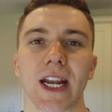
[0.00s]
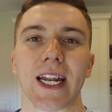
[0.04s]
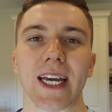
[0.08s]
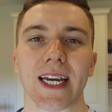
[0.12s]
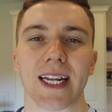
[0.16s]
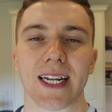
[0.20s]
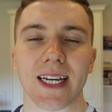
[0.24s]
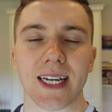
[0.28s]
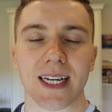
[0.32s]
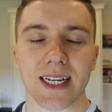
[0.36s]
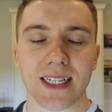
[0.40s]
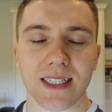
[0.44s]

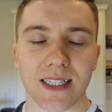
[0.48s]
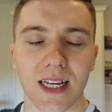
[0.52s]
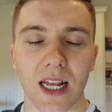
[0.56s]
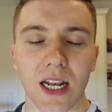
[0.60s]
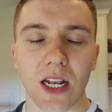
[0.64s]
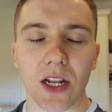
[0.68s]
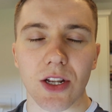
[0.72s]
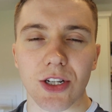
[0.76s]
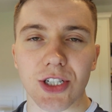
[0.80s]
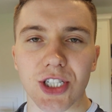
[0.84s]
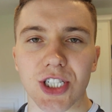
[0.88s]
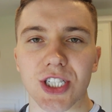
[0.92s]
it is
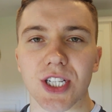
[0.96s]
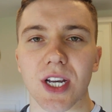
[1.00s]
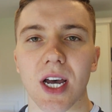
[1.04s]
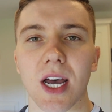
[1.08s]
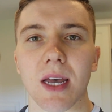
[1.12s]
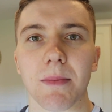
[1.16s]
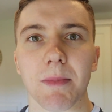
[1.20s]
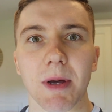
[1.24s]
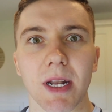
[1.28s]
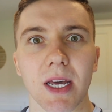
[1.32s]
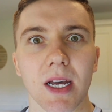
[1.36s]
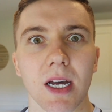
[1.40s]

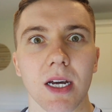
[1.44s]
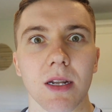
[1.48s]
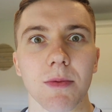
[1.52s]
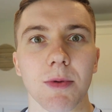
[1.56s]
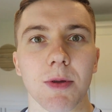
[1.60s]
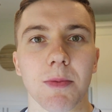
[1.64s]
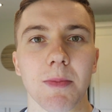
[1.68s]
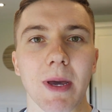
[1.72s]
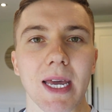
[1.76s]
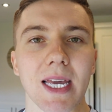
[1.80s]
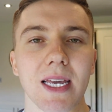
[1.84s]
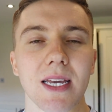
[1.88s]
lunchtime and I'm going to
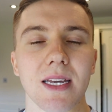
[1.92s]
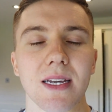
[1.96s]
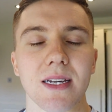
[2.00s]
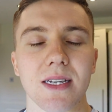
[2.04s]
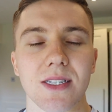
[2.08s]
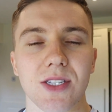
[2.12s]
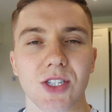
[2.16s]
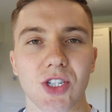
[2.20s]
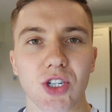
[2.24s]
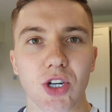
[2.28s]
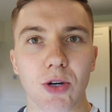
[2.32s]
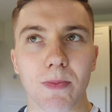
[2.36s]
be making
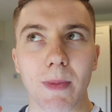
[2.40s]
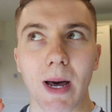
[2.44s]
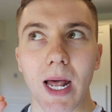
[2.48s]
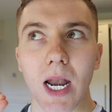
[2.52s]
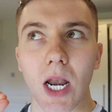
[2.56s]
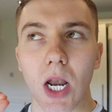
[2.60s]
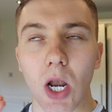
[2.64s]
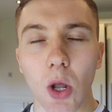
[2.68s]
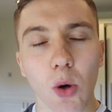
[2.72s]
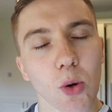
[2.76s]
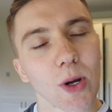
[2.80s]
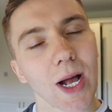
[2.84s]
some
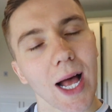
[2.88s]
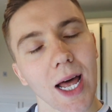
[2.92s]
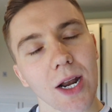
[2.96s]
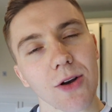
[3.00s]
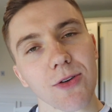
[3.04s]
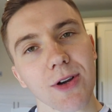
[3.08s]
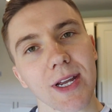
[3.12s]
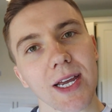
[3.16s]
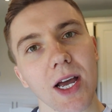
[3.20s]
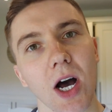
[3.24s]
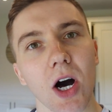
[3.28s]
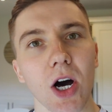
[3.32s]

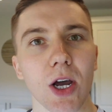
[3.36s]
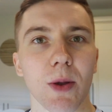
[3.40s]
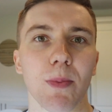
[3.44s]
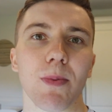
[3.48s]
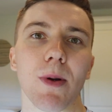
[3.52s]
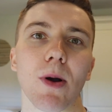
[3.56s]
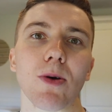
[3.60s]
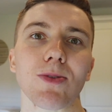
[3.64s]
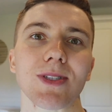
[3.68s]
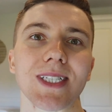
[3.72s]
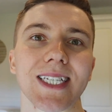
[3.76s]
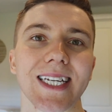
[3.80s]
low-calorie,
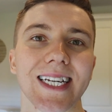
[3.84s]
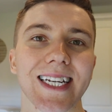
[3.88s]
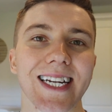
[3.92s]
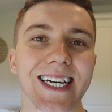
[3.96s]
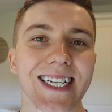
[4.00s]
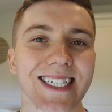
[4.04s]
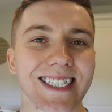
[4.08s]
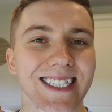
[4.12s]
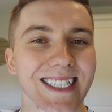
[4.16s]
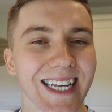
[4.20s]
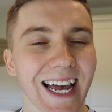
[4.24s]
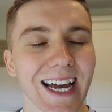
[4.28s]
high-protein
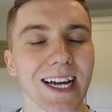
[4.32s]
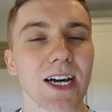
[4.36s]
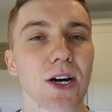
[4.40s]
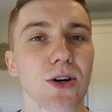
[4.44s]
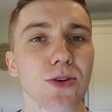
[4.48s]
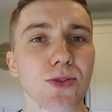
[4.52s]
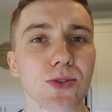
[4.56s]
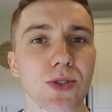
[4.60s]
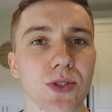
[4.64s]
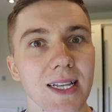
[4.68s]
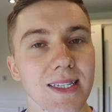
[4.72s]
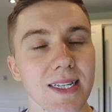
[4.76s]

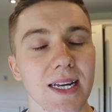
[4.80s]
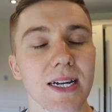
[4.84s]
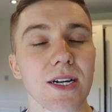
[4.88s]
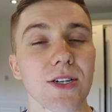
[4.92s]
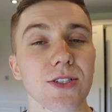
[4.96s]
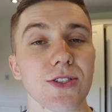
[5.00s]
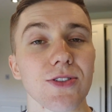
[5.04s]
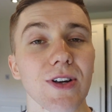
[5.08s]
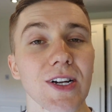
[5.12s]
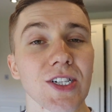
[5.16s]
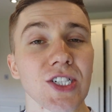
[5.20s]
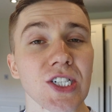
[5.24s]
tacos. And
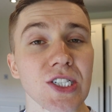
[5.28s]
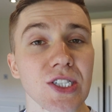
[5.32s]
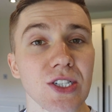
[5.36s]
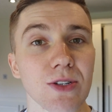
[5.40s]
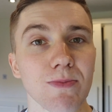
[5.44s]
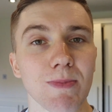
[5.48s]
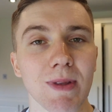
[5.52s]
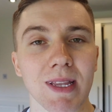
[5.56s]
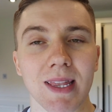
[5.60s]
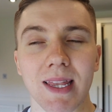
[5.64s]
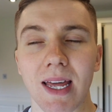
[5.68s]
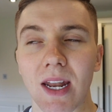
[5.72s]
tacos are actually
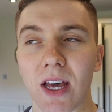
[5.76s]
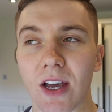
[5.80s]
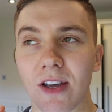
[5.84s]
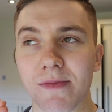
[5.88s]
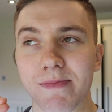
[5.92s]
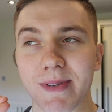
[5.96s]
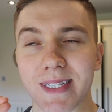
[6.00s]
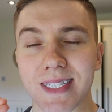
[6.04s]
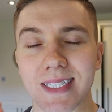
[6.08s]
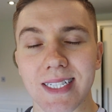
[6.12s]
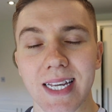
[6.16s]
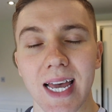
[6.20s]
something that I've
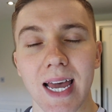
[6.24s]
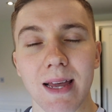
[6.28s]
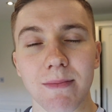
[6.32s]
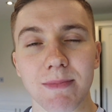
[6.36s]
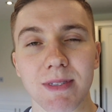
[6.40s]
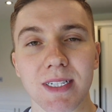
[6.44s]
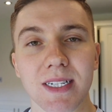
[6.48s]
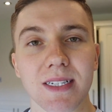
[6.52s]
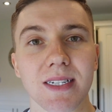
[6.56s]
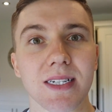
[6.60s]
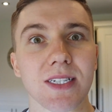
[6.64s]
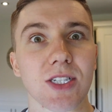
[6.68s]
been
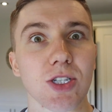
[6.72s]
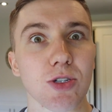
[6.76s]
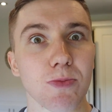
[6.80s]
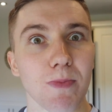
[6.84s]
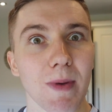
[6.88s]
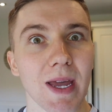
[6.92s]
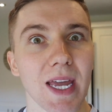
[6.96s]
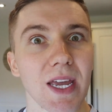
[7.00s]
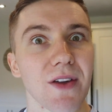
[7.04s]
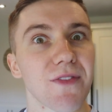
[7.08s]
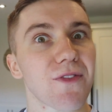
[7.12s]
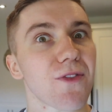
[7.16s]
tempted to
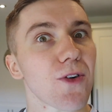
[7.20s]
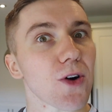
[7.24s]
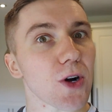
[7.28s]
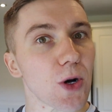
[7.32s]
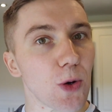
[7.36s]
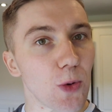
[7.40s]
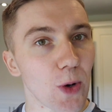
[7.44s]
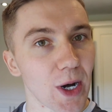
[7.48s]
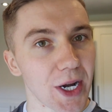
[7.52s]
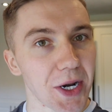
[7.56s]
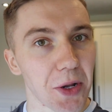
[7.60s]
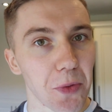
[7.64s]
make for
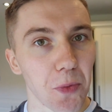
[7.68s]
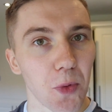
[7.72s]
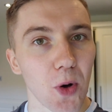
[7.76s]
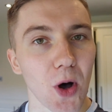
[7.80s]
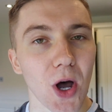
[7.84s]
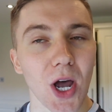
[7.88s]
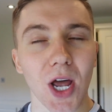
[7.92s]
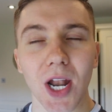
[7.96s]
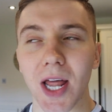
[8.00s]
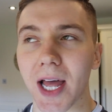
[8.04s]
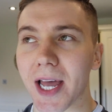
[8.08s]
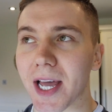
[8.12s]
quite a
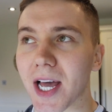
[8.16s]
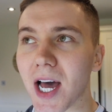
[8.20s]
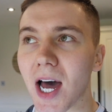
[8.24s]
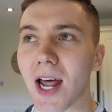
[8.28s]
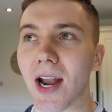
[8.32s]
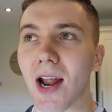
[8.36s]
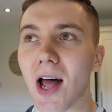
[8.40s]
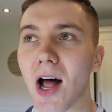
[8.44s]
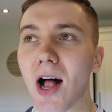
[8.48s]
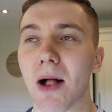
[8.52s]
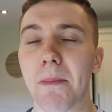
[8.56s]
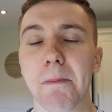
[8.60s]
while. I
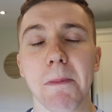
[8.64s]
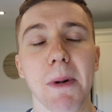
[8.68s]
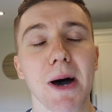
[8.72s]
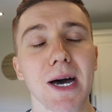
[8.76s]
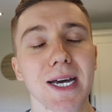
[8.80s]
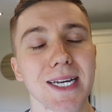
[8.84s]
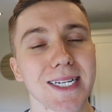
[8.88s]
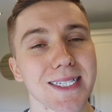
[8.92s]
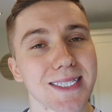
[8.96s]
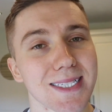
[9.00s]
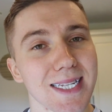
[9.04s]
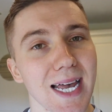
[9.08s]
got on
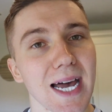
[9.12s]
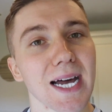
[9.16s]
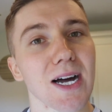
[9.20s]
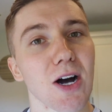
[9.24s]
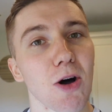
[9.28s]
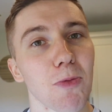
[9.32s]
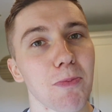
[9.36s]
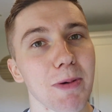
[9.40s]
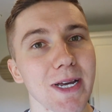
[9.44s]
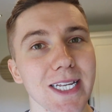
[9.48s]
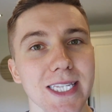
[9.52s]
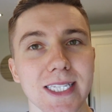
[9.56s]
my
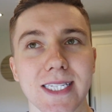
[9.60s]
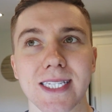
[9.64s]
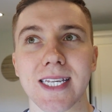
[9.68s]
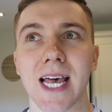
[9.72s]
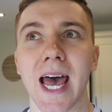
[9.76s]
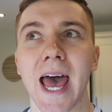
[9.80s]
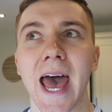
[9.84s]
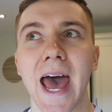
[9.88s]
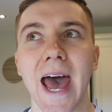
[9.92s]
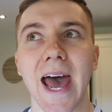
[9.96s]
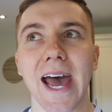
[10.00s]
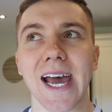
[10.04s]
taco bits
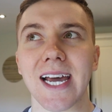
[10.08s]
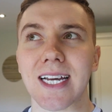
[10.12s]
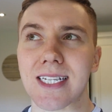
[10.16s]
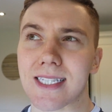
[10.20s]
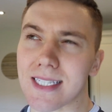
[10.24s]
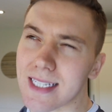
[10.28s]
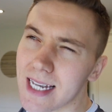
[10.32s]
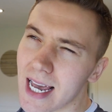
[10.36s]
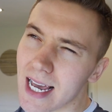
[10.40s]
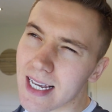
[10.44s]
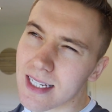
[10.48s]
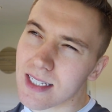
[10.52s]
in
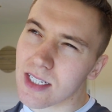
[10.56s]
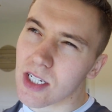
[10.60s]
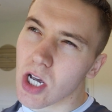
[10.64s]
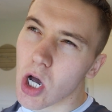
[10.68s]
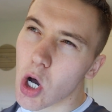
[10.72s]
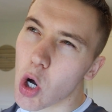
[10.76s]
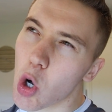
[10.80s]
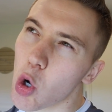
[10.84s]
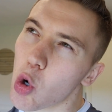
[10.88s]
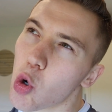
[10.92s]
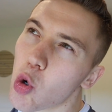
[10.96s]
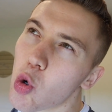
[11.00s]

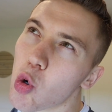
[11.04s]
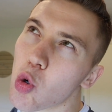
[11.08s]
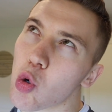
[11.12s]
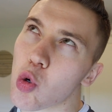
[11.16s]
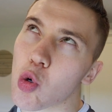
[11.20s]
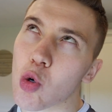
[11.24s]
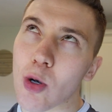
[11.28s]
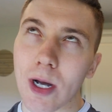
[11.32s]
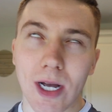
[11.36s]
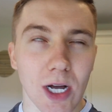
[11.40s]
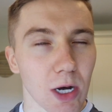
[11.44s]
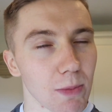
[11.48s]

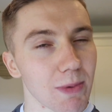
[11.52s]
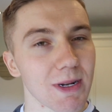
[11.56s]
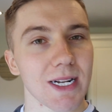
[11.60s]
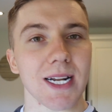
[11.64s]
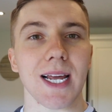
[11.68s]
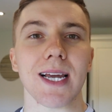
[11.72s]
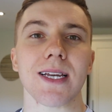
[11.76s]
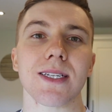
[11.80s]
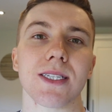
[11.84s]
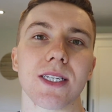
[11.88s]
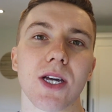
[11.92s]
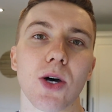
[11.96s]
Tesco a couple of
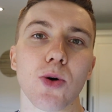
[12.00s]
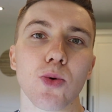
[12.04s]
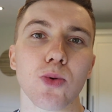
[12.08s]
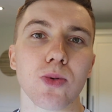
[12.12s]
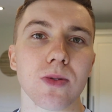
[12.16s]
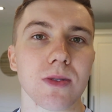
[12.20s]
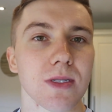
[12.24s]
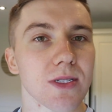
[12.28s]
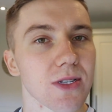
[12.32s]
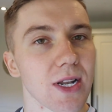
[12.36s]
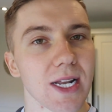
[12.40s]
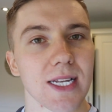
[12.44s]
days ago,
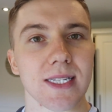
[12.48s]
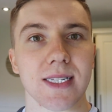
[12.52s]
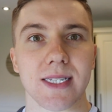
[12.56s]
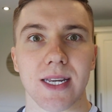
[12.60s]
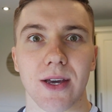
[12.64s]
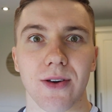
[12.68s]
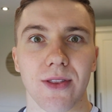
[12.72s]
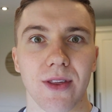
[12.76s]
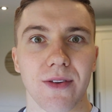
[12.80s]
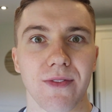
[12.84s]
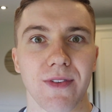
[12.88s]
so let's see how they